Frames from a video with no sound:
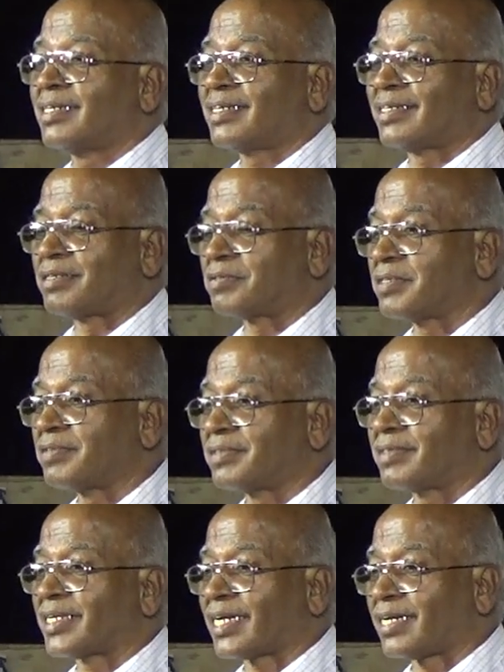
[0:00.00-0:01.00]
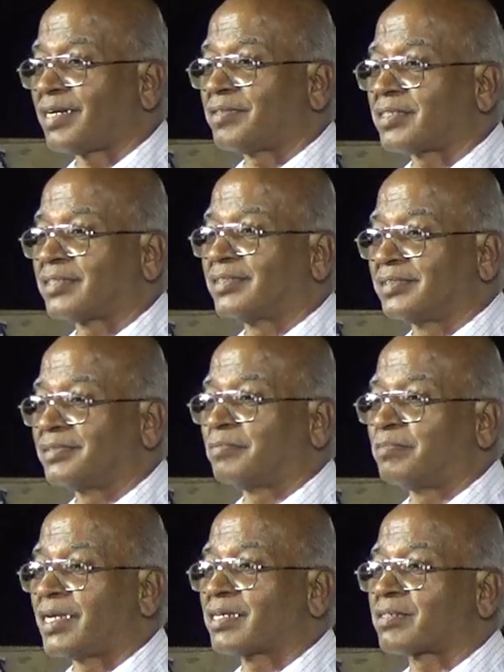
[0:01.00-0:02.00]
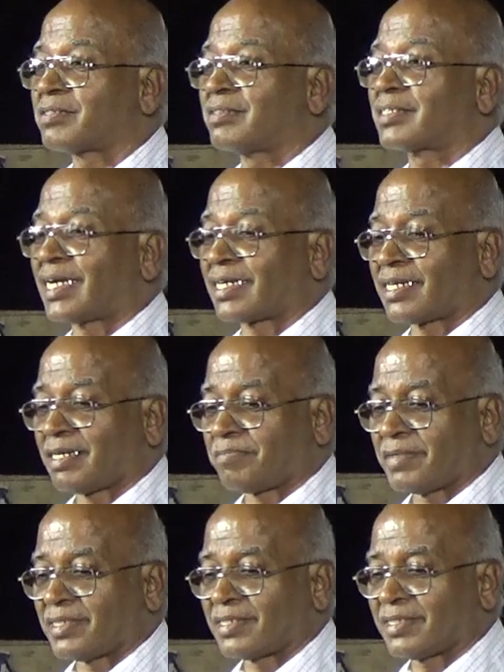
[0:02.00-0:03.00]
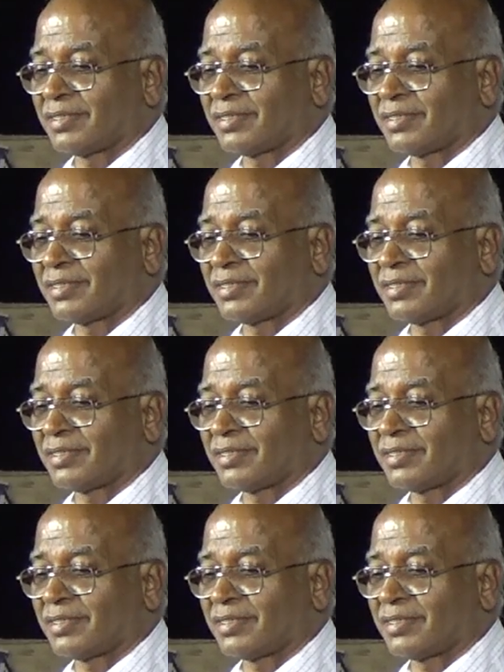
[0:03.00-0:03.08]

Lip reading: We have to make sure that happens.